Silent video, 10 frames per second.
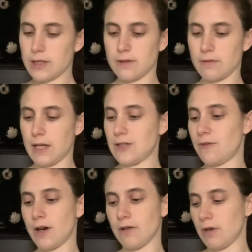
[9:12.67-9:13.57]
It's
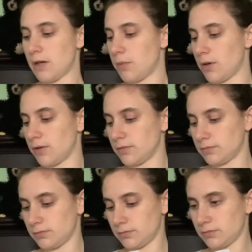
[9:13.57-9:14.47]
very readable.
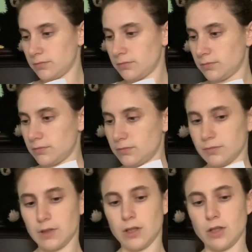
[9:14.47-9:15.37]

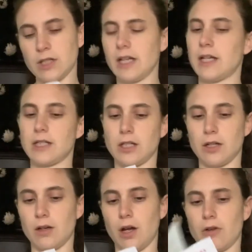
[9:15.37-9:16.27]
Looks like it's
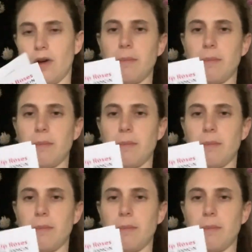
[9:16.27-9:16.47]
a great